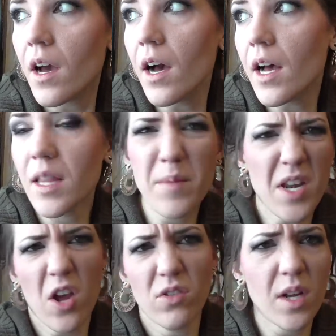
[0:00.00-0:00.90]
Uh, let me
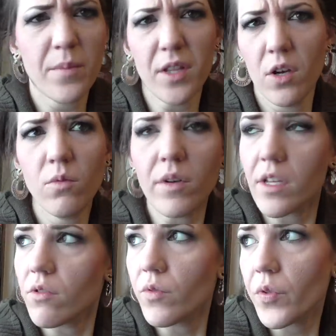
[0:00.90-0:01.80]
know down below
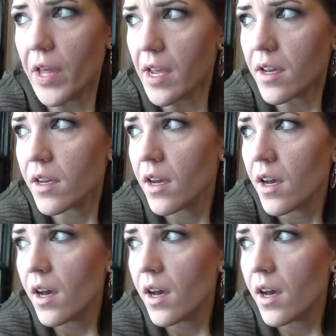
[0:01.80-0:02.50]
what you think.